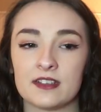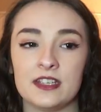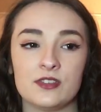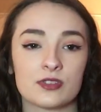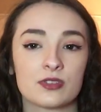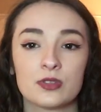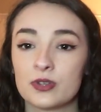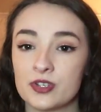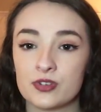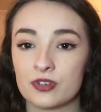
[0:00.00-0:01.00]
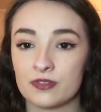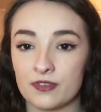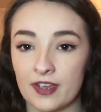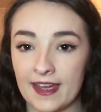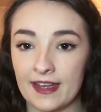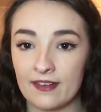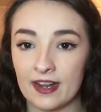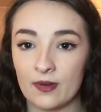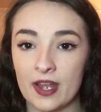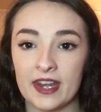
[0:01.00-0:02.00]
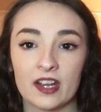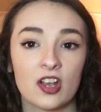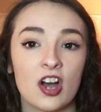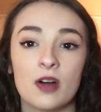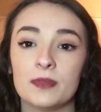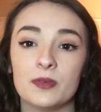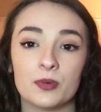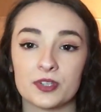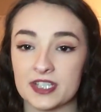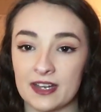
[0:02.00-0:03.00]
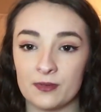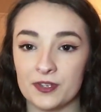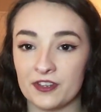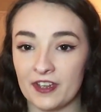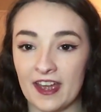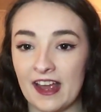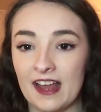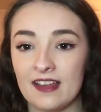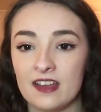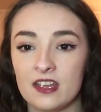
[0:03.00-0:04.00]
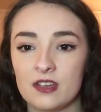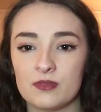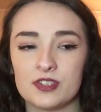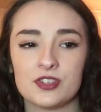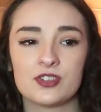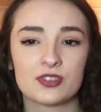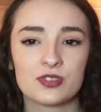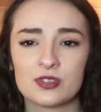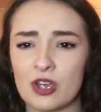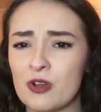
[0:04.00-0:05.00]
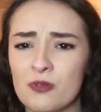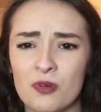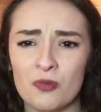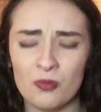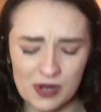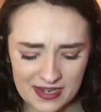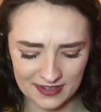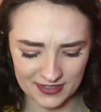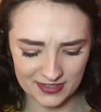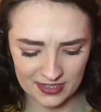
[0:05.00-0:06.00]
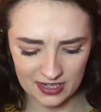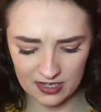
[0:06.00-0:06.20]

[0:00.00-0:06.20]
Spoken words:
He just cut a chunk of her hair out and then calmly walked out with her hair, which is just so weird.